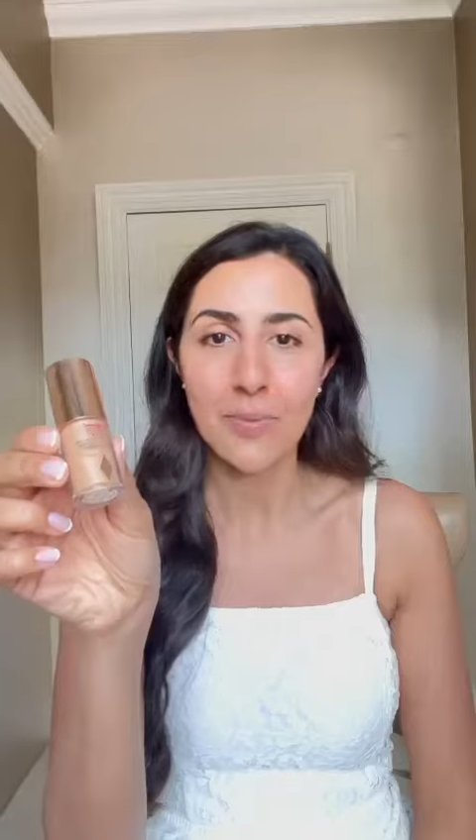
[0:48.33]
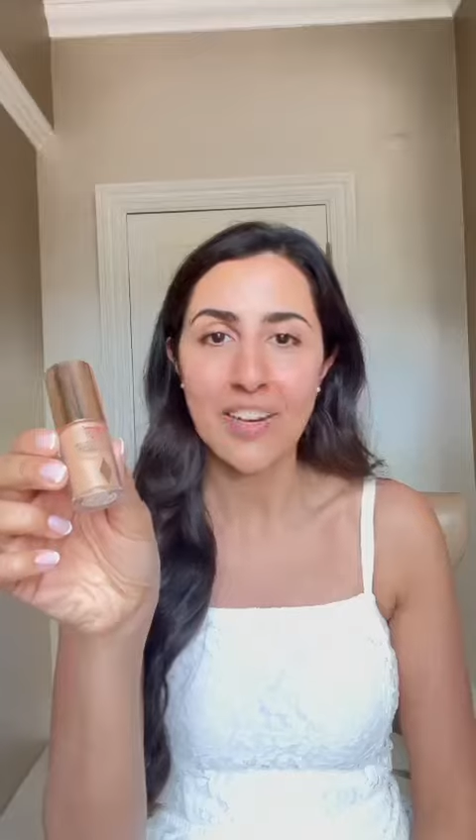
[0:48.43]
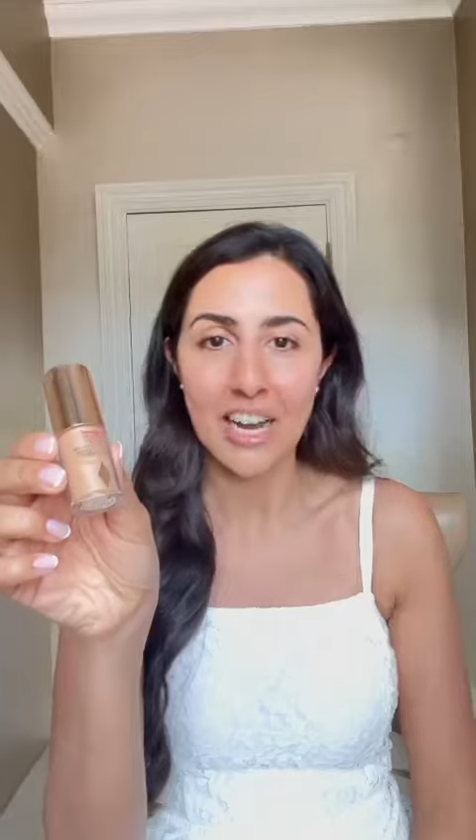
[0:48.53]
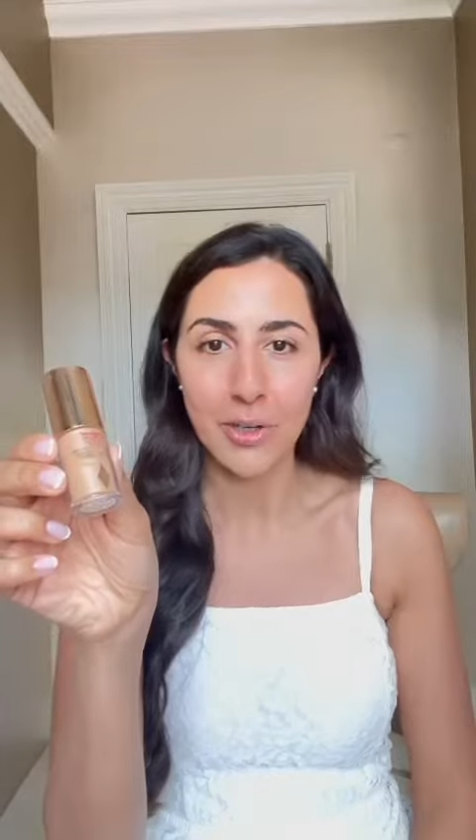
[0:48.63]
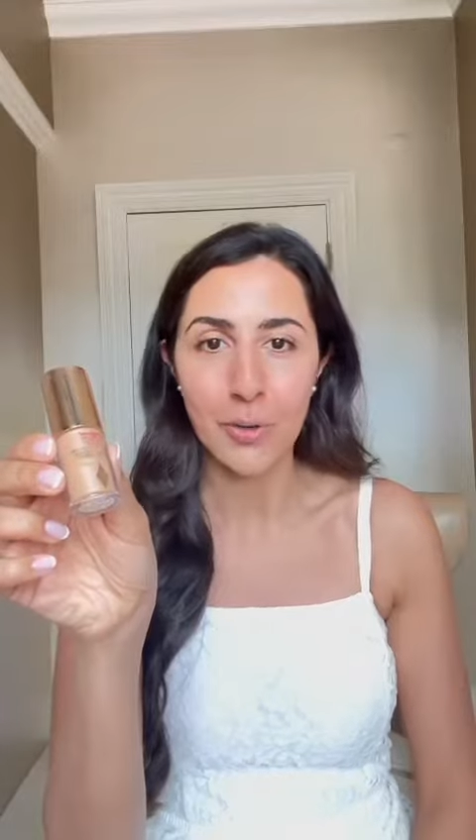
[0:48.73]
my
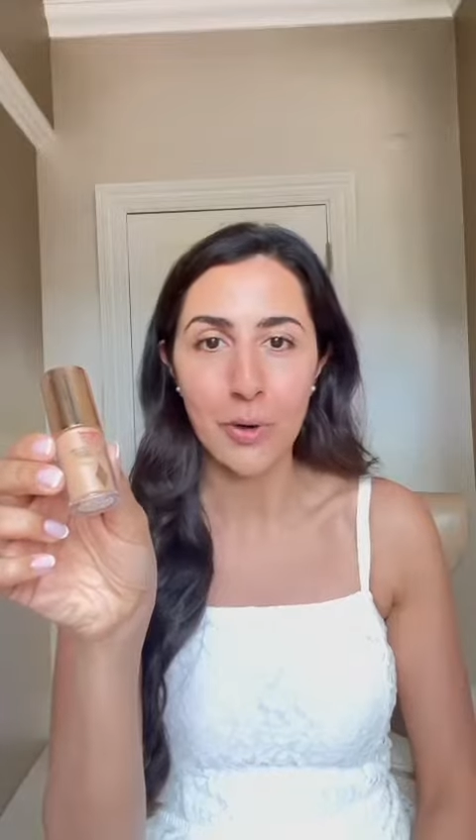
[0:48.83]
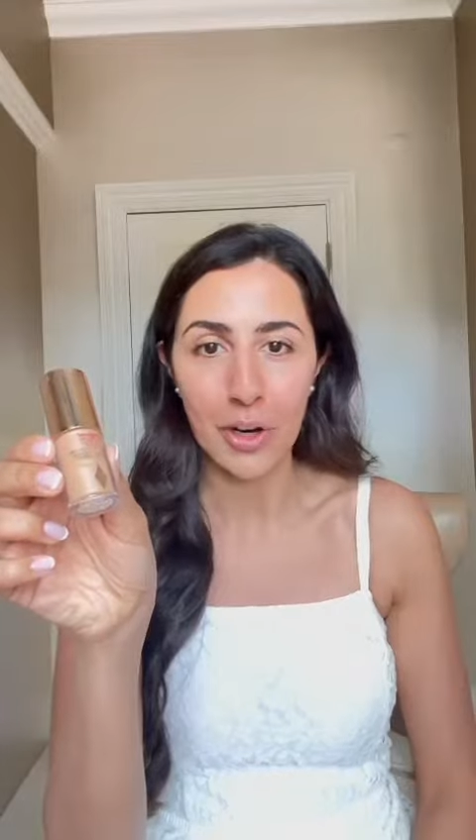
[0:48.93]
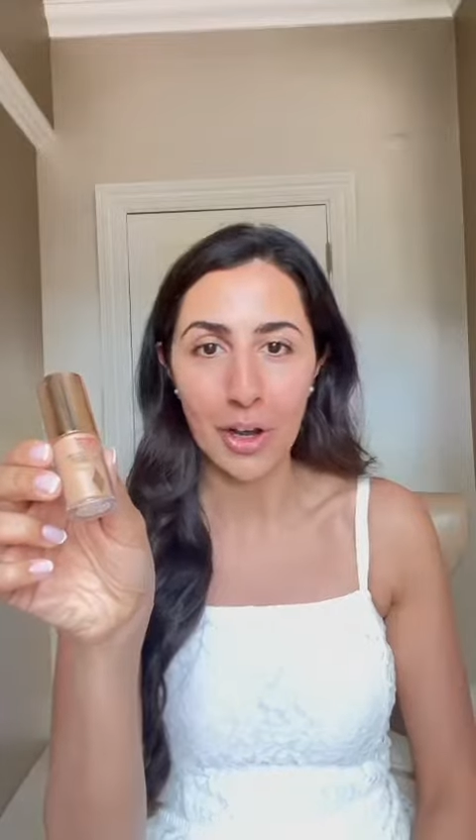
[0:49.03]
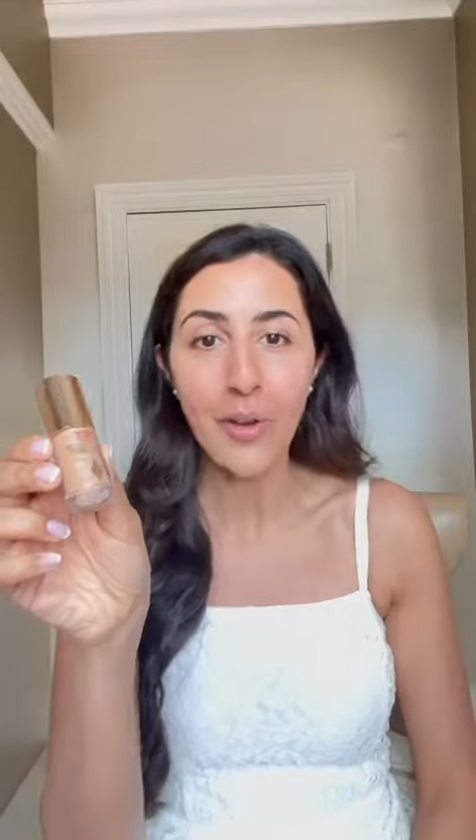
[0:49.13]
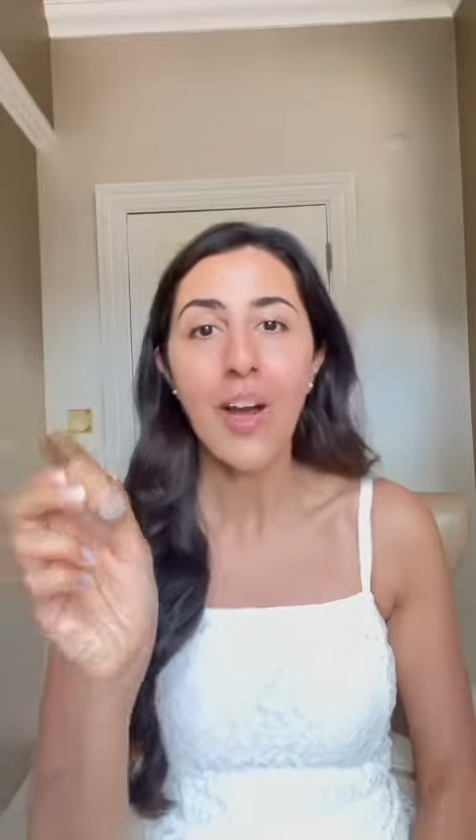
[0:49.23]
natural
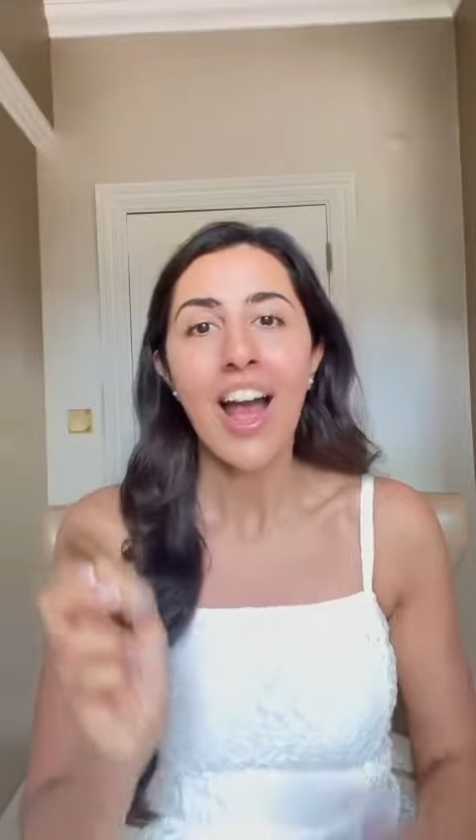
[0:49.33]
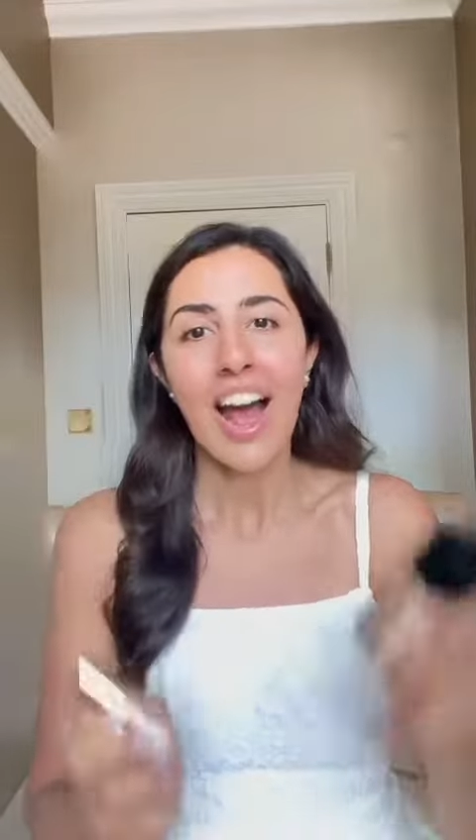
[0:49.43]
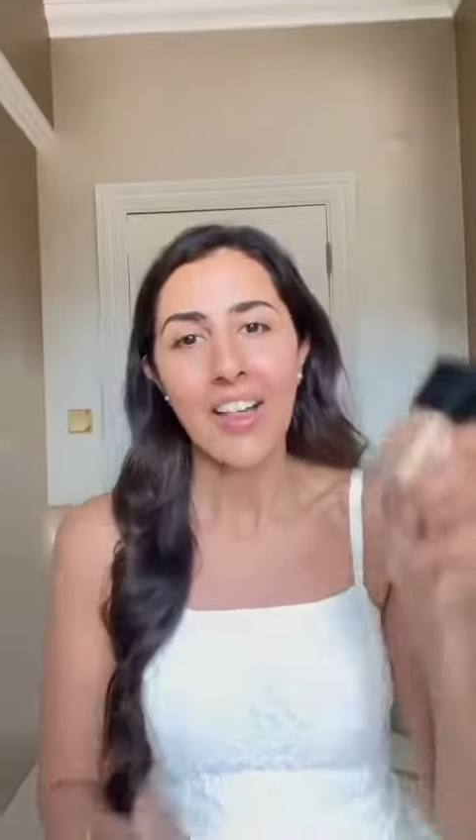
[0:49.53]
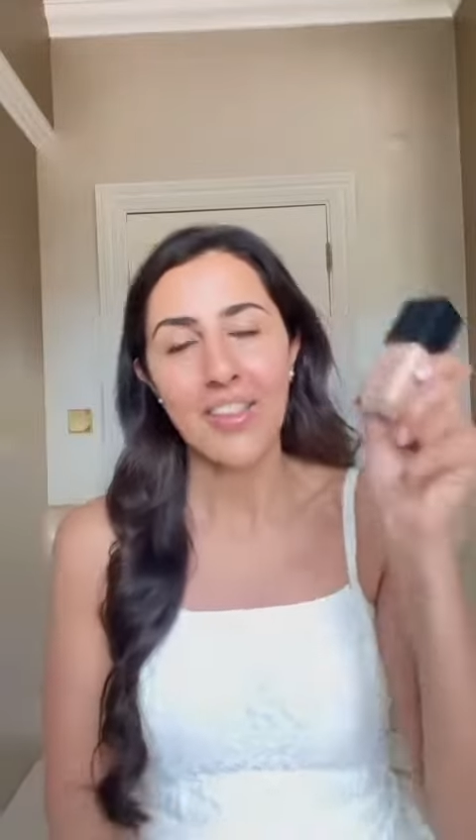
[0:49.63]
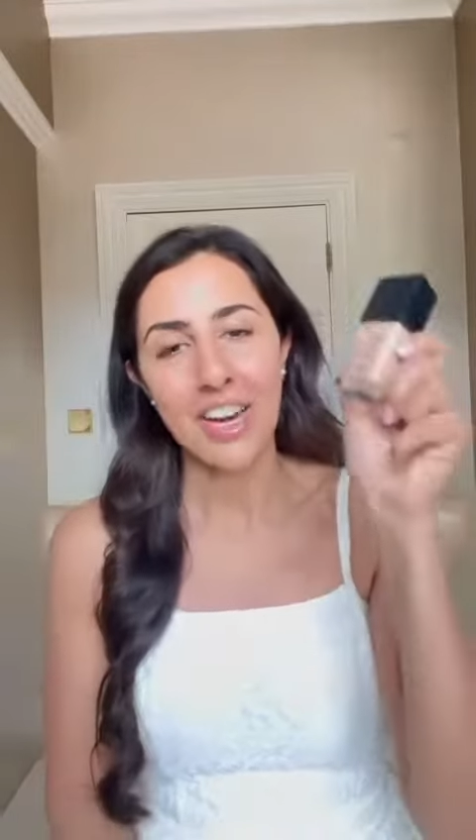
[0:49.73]
glow, and then